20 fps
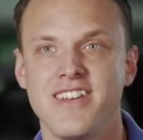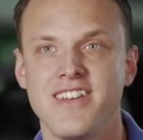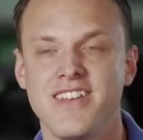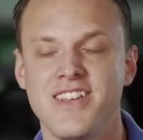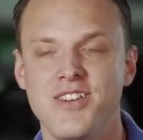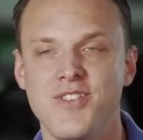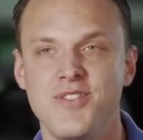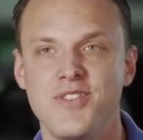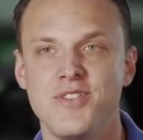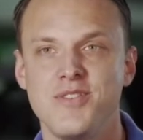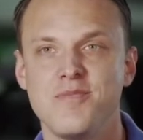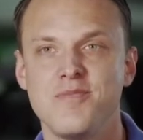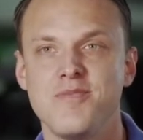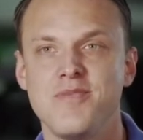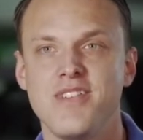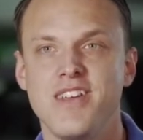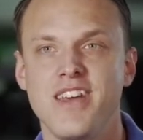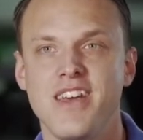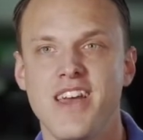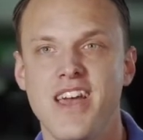He
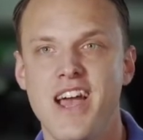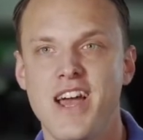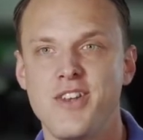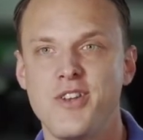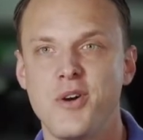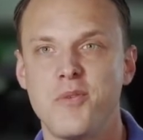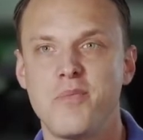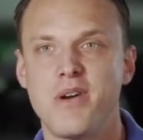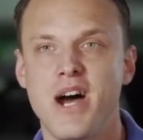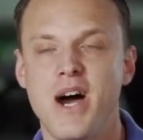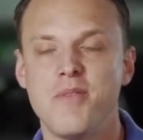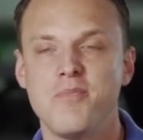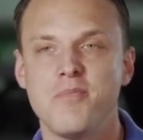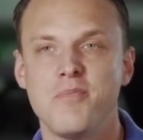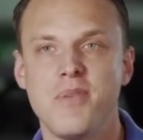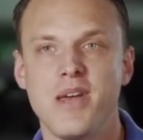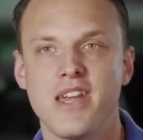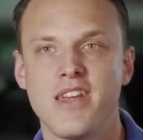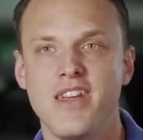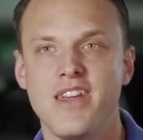had no problem
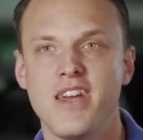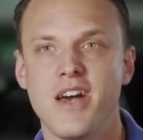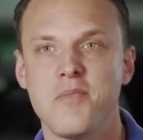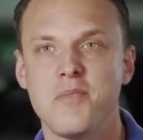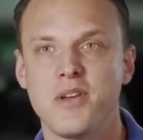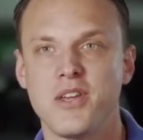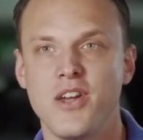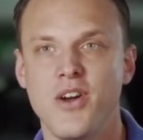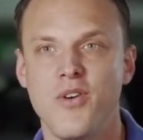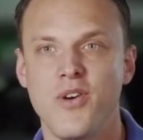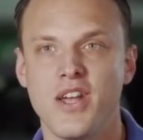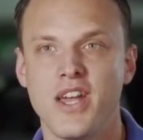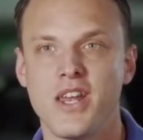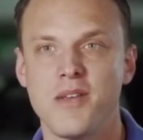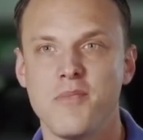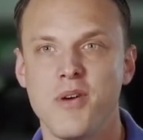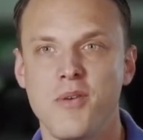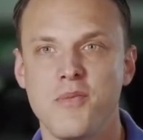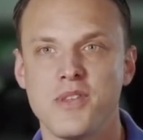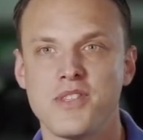picking up and going at
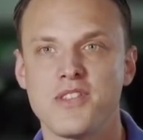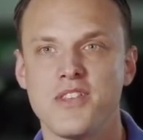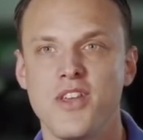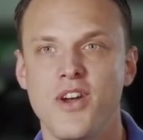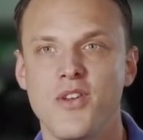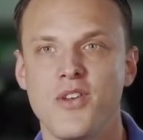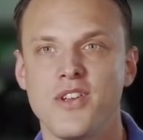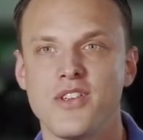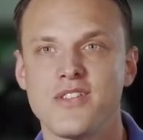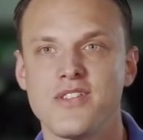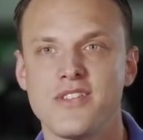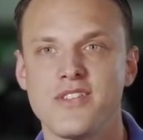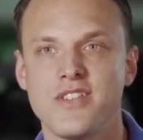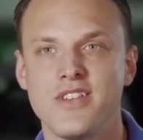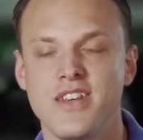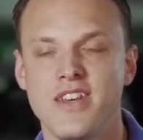a moment's notice.